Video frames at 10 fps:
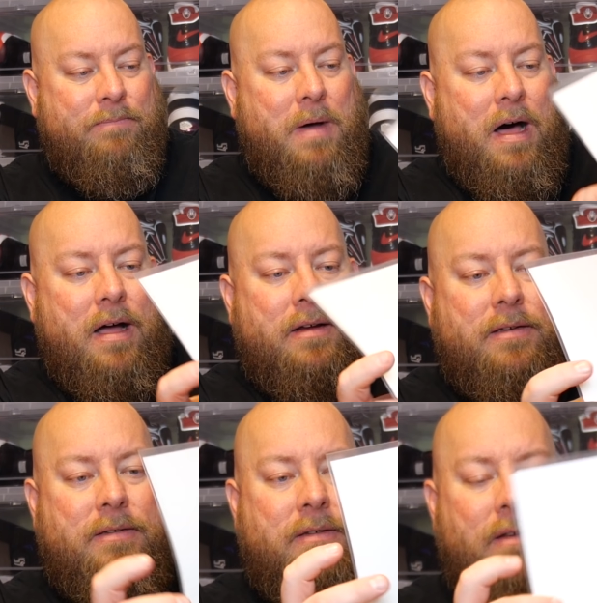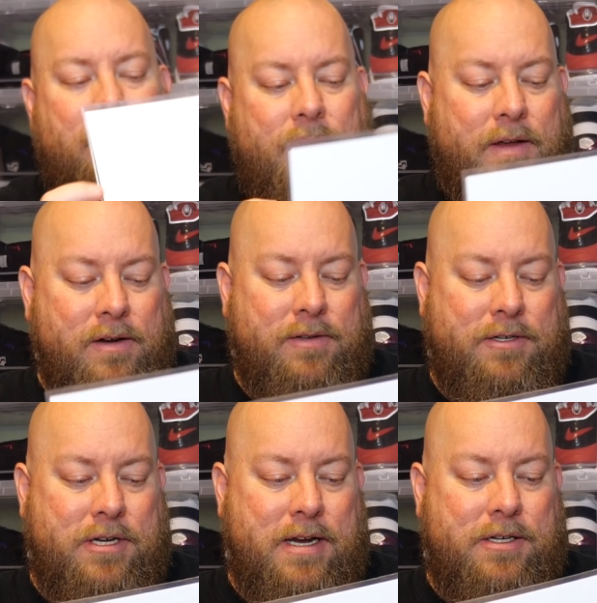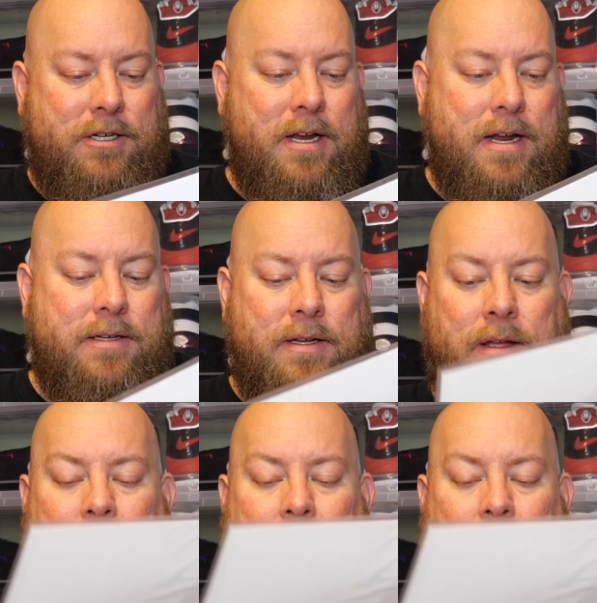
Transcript: box. Here's the cheat sheet.